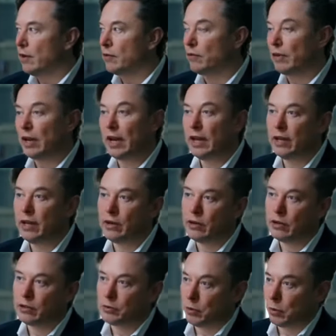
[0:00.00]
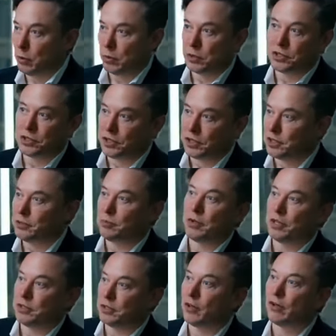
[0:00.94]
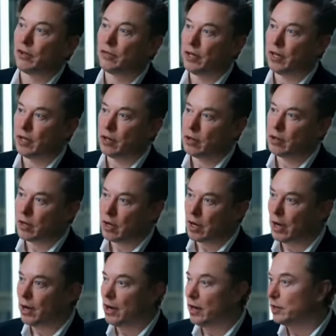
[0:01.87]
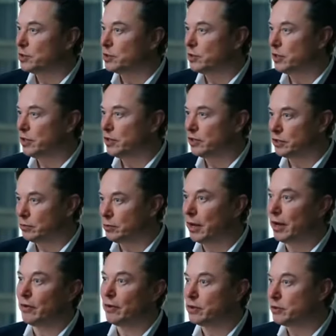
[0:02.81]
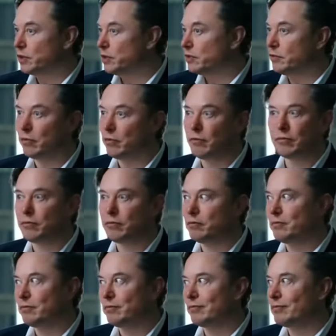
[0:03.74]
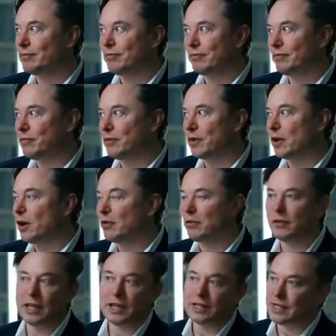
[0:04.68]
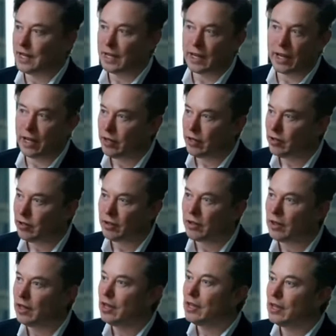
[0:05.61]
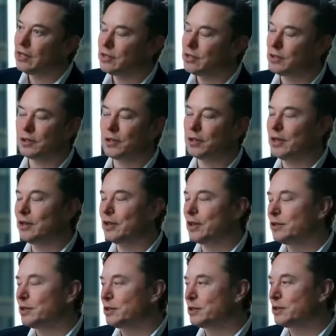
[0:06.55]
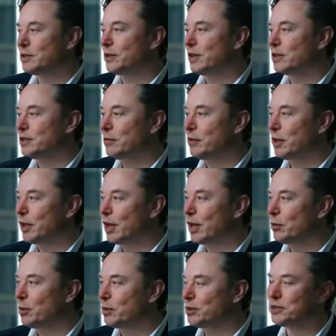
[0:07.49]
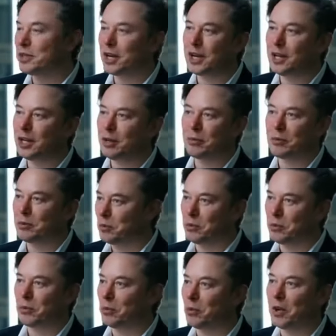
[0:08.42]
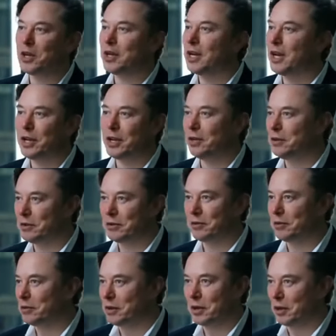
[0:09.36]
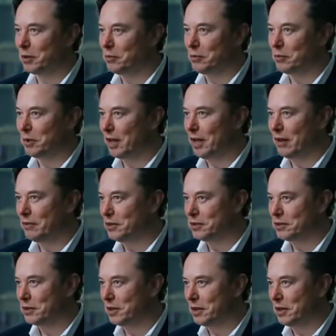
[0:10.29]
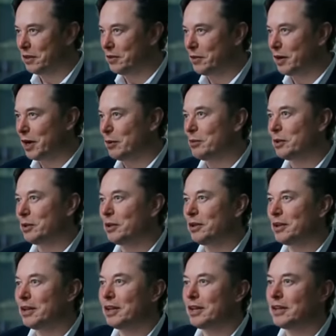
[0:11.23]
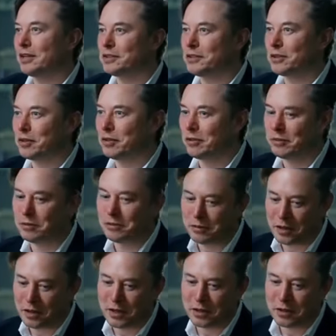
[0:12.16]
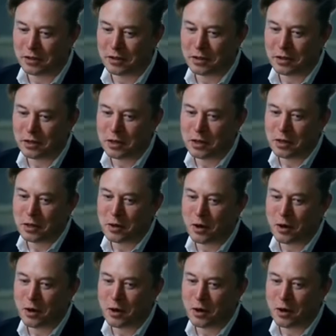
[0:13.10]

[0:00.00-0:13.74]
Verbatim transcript: And for many years, we will just be solving brain injuries and spinal injuries for probably a decade. And this is not something that will suddenly, one day, it'll we'll have this incredible uh, sort of uh,